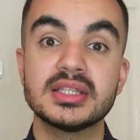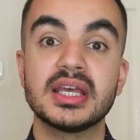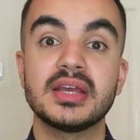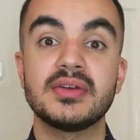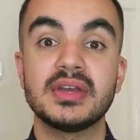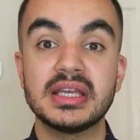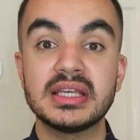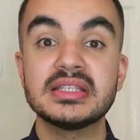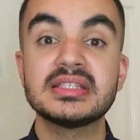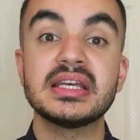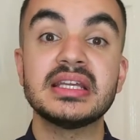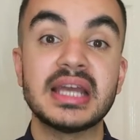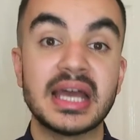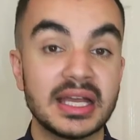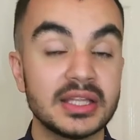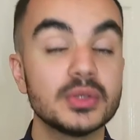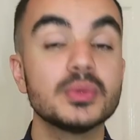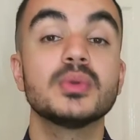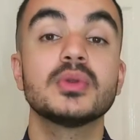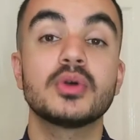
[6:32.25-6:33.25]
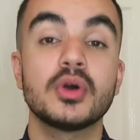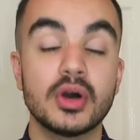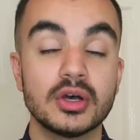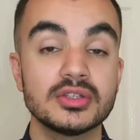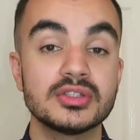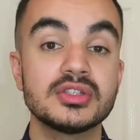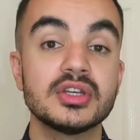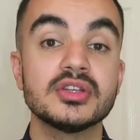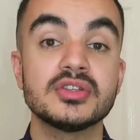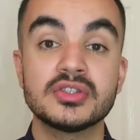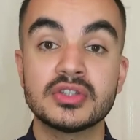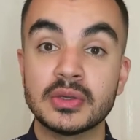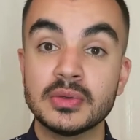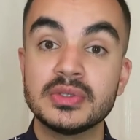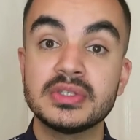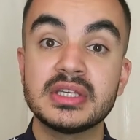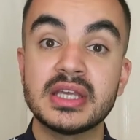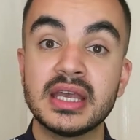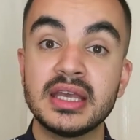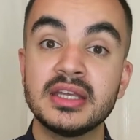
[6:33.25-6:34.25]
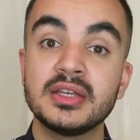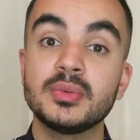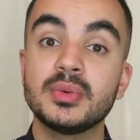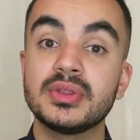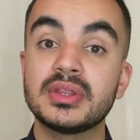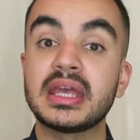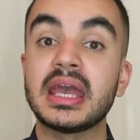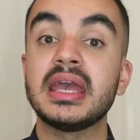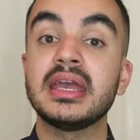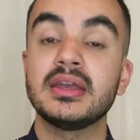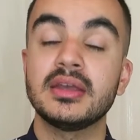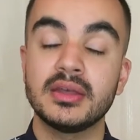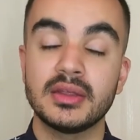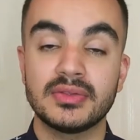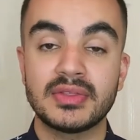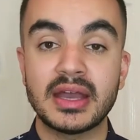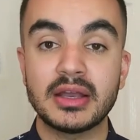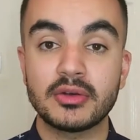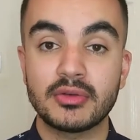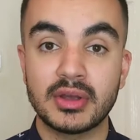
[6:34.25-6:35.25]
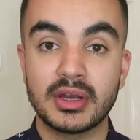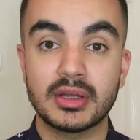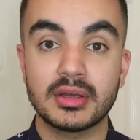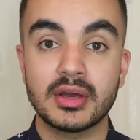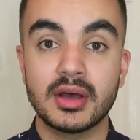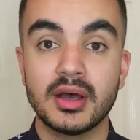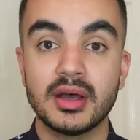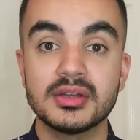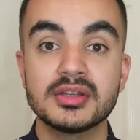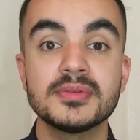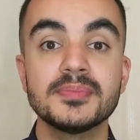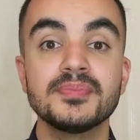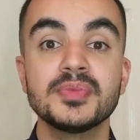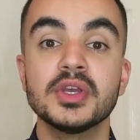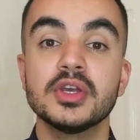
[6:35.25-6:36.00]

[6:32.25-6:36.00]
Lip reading: there is an annual cost associated with getting that credit card.